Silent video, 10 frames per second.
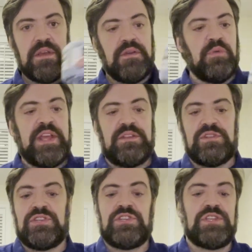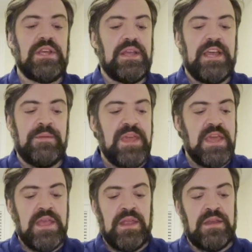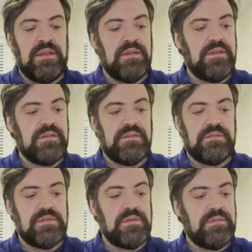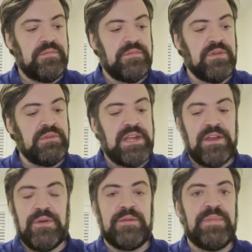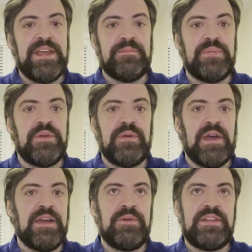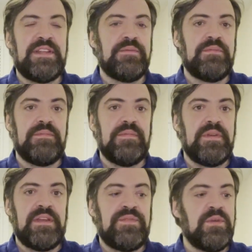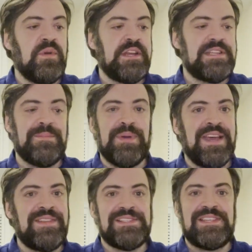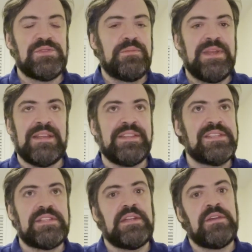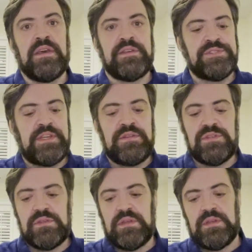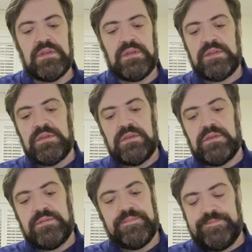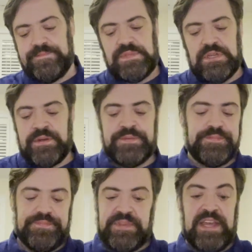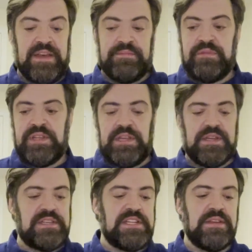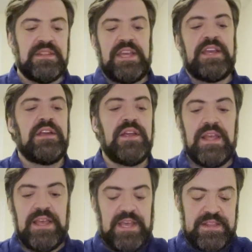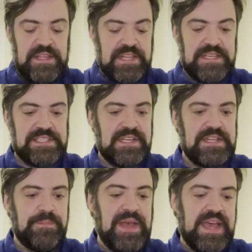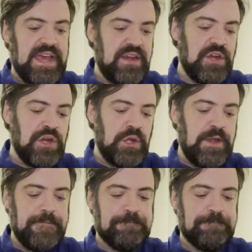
which, I mean, merino and bamboo, I would, if you wanted to buy this, these would be at least $10 each. So yeah, really good deal there. And then they sent a pattern,